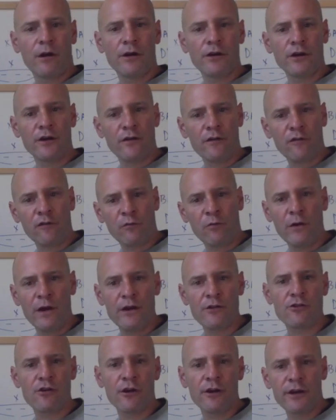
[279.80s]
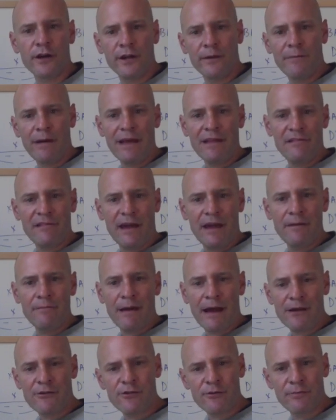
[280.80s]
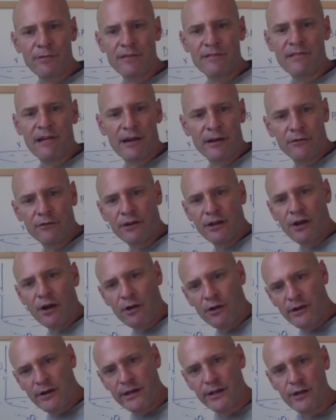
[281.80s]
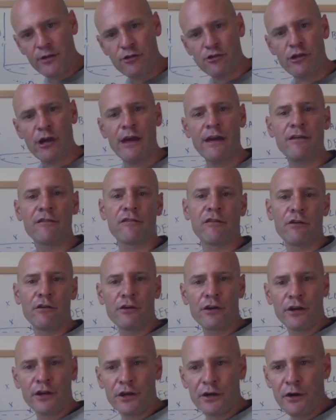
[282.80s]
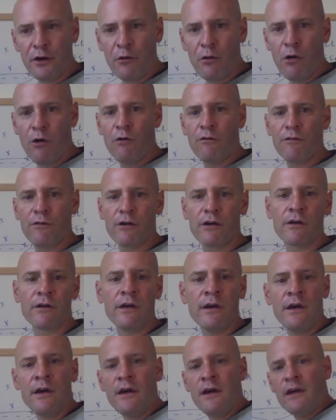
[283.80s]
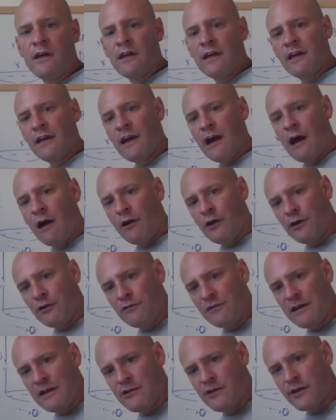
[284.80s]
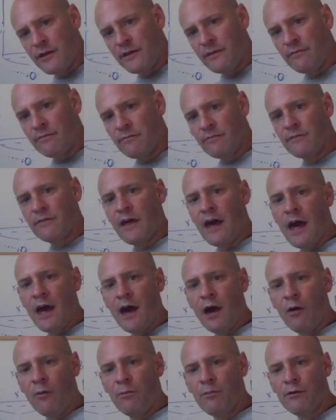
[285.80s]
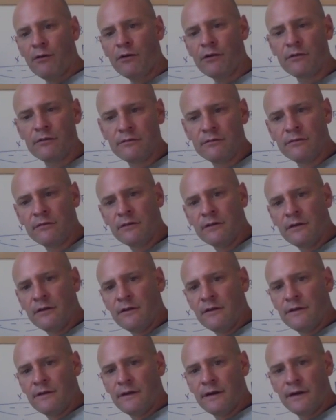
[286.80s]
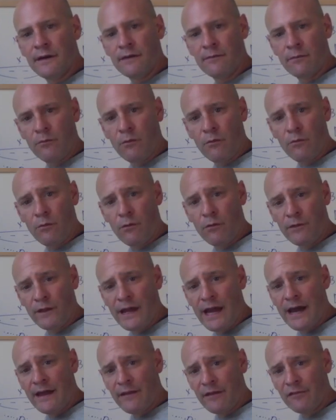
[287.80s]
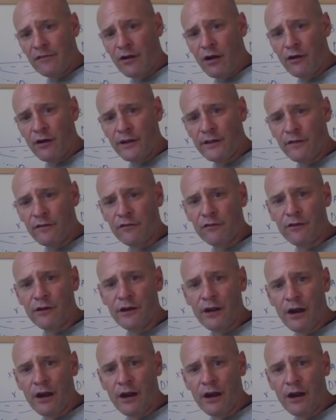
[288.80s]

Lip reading: Are you going to switch? Are you going to maintain matchup integrity? Are you going to chase? Are you going to go over? How are you teaching the helper or the guy that's guarding the screen?